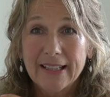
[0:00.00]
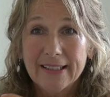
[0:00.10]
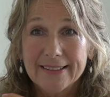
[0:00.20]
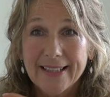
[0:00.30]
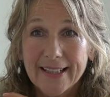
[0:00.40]

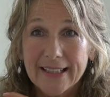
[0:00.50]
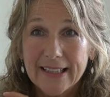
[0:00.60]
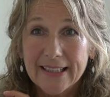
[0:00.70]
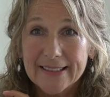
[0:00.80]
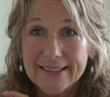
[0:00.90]
is that
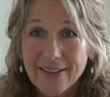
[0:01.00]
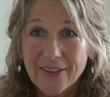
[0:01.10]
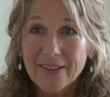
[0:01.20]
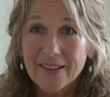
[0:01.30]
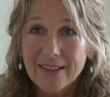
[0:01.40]
it's
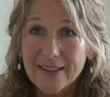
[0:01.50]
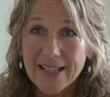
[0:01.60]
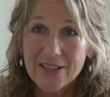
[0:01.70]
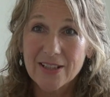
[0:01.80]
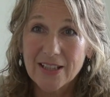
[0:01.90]
not
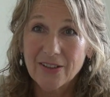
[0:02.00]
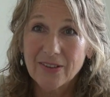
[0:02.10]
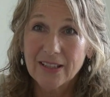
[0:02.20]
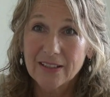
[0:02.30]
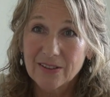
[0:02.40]

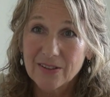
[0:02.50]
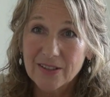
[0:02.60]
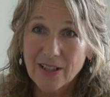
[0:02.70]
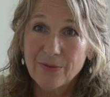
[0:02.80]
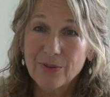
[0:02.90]
necessary to
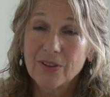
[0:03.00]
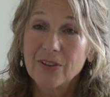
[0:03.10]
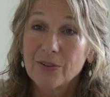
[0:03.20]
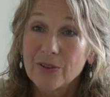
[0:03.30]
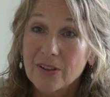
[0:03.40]

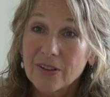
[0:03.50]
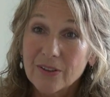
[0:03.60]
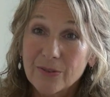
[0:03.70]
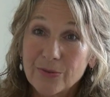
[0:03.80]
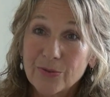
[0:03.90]
suffer
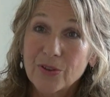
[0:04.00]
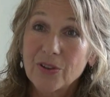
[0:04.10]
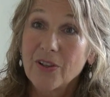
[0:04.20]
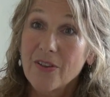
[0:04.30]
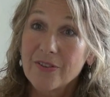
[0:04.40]

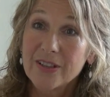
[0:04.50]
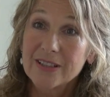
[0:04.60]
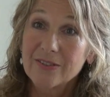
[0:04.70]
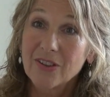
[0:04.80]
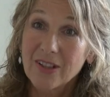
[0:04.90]
for the rest
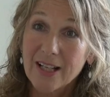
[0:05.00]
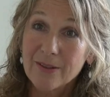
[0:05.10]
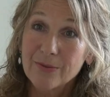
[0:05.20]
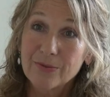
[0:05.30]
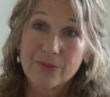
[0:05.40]
of your
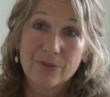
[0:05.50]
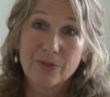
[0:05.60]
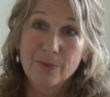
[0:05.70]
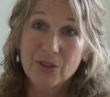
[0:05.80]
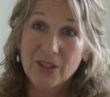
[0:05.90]
life
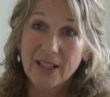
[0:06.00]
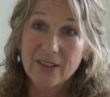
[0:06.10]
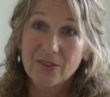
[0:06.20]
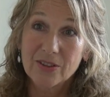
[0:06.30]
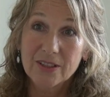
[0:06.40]
from this
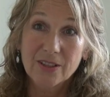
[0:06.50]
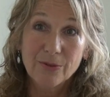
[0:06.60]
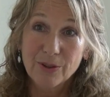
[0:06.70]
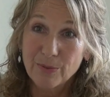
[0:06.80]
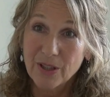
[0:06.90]
diagnosis
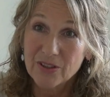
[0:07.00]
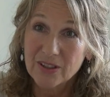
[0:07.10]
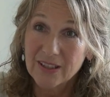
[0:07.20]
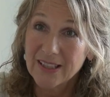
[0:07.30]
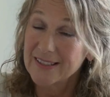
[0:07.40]
of
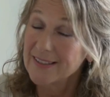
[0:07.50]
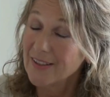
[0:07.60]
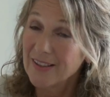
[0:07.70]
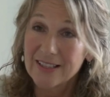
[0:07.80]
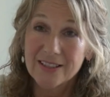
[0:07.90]
depression. It's
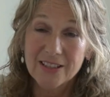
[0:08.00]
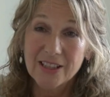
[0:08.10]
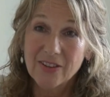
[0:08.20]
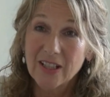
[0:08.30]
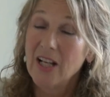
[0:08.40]
not
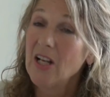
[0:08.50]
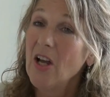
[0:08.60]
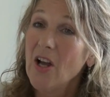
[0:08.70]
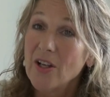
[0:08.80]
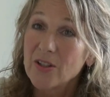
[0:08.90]
necessary
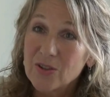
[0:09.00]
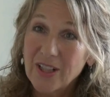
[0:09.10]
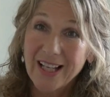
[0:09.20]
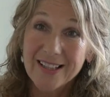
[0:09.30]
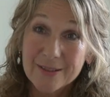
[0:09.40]
to
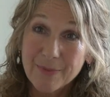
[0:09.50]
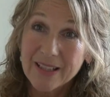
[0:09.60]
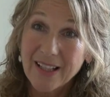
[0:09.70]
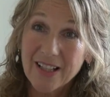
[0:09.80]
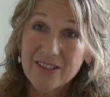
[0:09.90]
take this
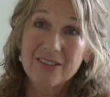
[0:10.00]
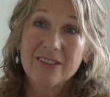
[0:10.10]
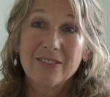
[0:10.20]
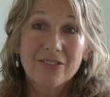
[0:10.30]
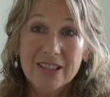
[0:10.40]

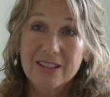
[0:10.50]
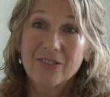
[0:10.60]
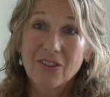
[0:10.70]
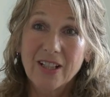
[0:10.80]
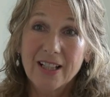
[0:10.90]
medication the rest of
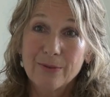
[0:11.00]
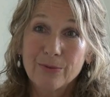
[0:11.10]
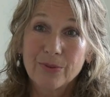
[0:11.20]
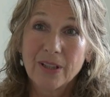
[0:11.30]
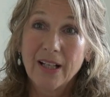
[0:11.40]
your
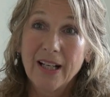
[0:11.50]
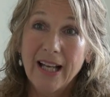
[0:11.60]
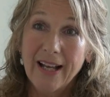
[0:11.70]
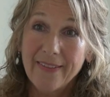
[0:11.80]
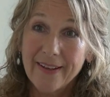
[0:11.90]
life.
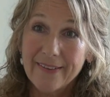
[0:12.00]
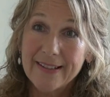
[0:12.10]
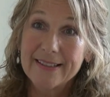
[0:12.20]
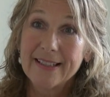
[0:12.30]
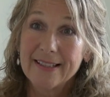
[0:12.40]
And there
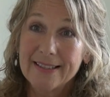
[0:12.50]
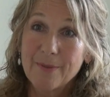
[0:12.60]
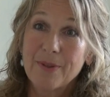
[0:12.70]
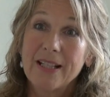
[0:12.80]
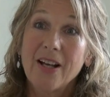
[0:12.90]
is
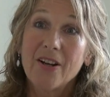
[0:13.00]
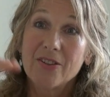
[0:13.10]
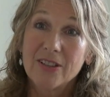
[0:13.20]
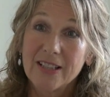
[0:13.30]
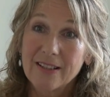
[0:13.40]
something
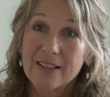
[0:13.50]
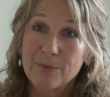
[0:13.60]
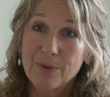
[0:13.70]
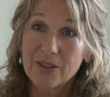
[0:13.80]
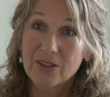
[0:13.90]
underneath the
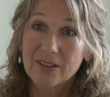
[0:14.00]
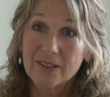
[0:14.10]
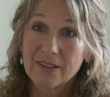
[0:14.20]
depression.